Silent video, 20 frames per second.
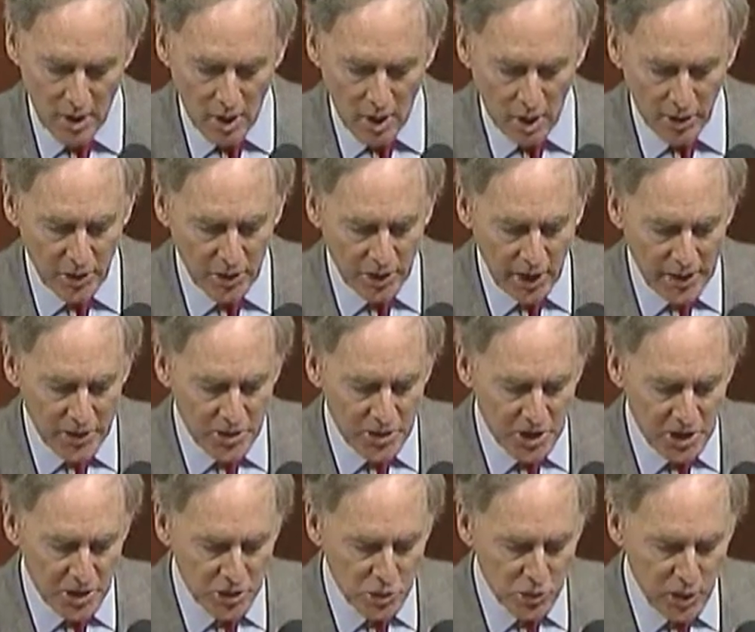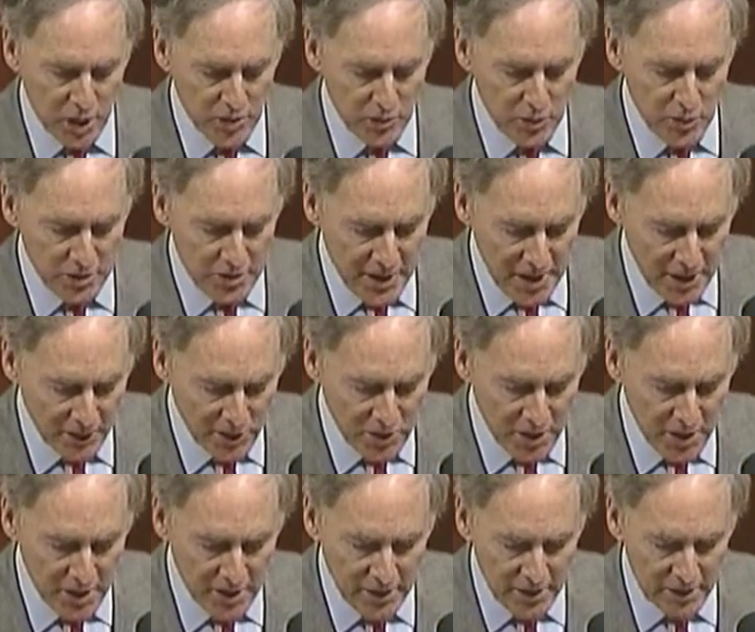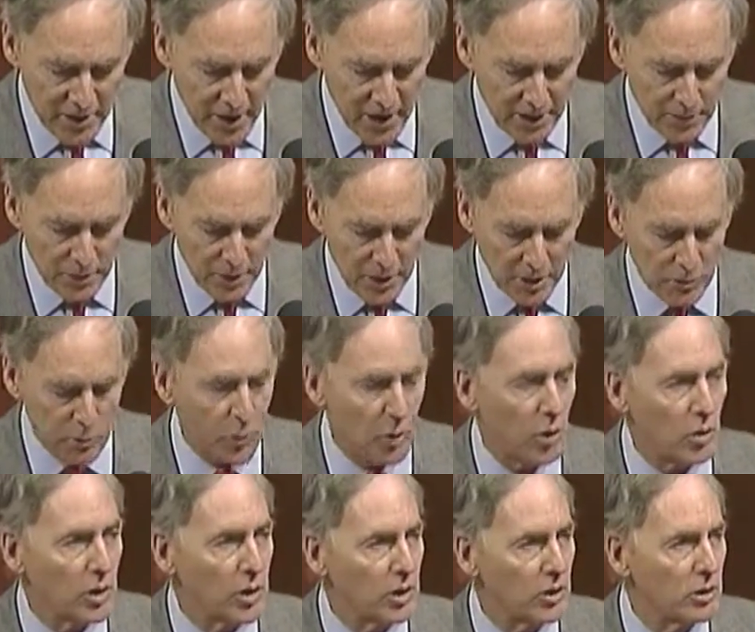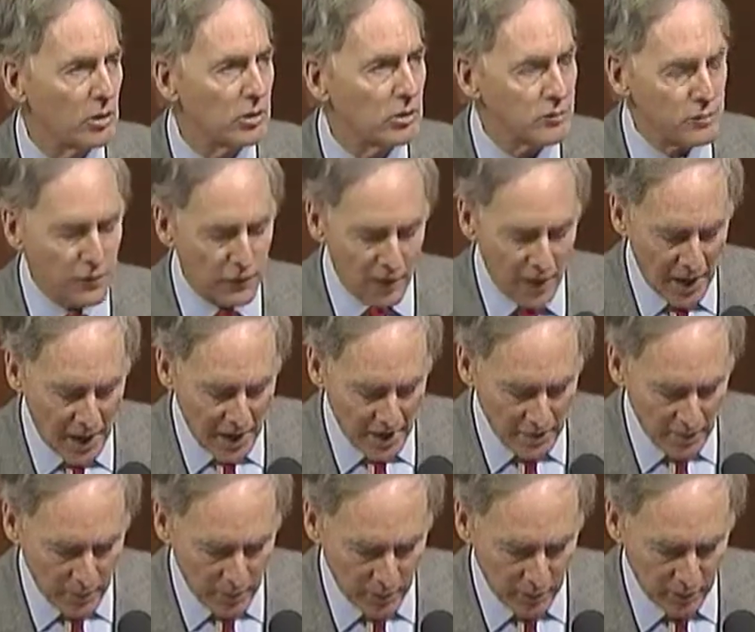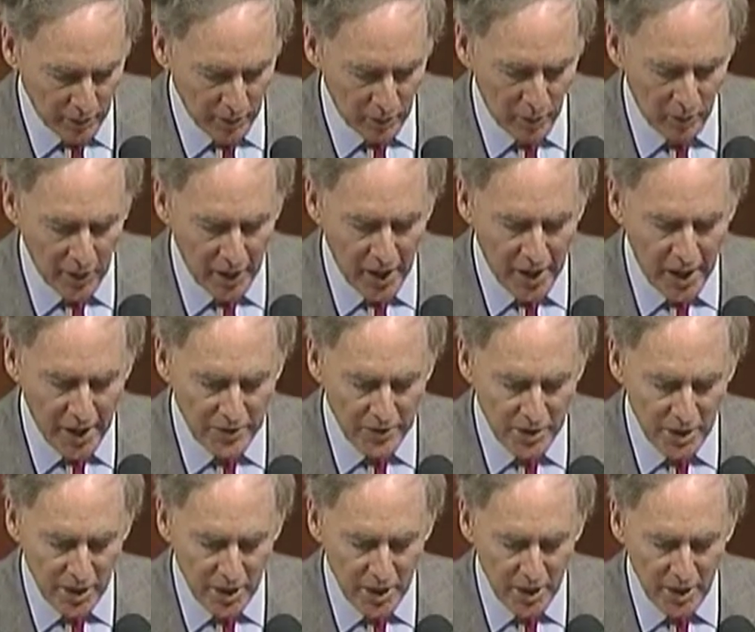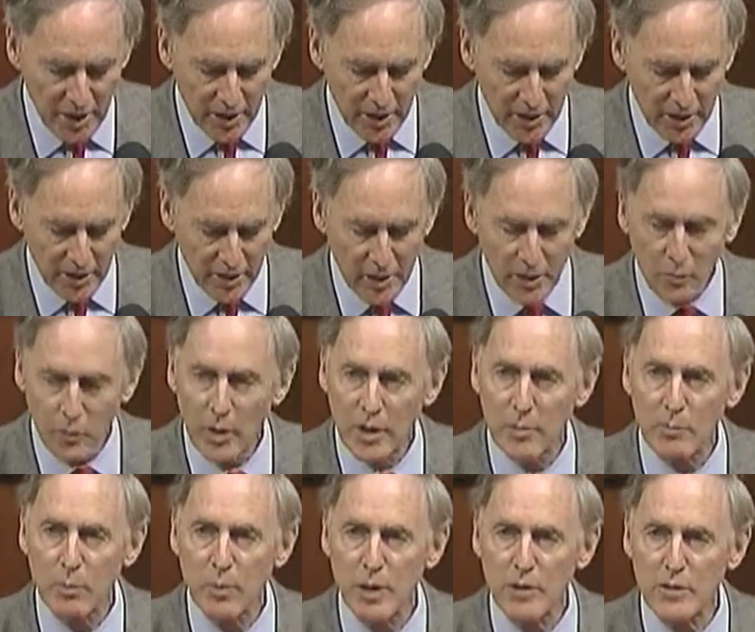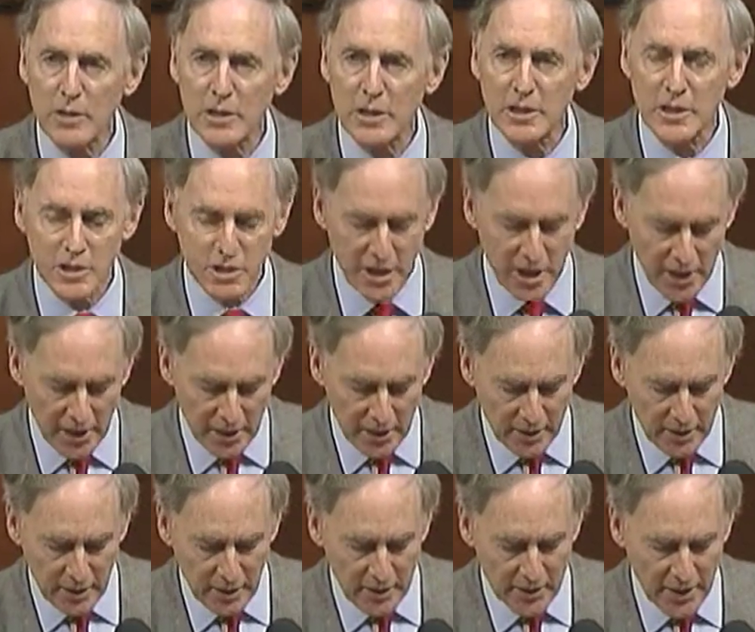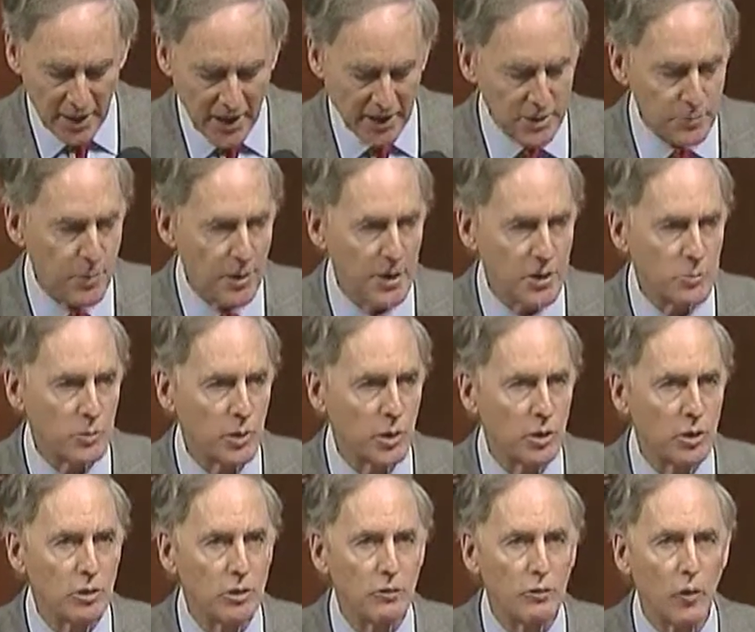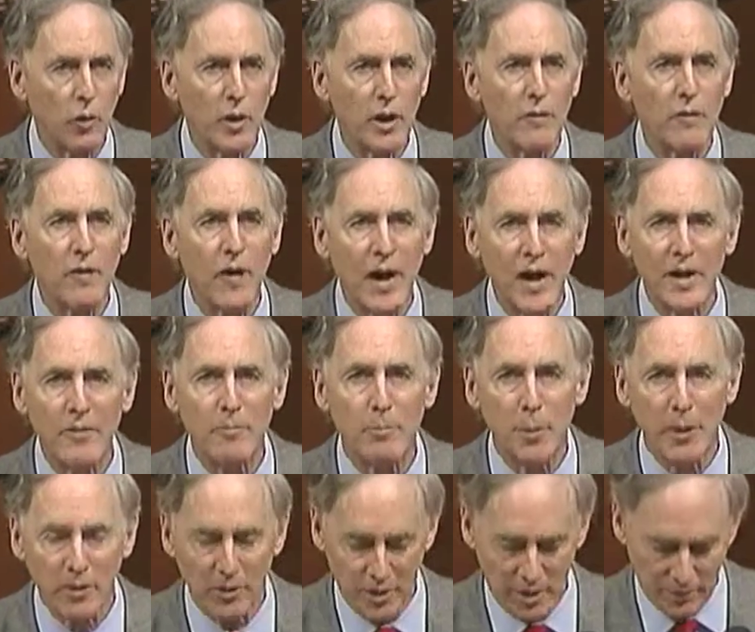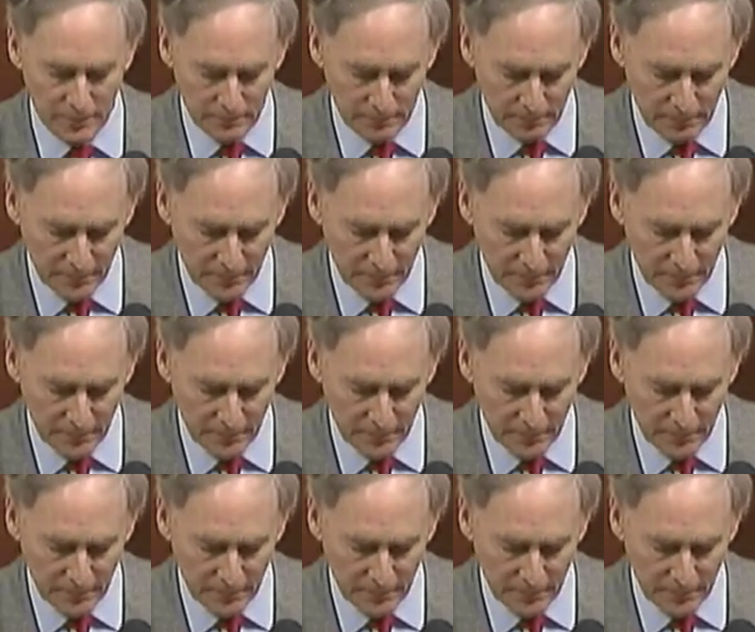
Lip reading: Our United States Treasury is now saying that taxpayers will only lose $5 billion on AIG, when it previously stated taxpayers would lose $45 billion.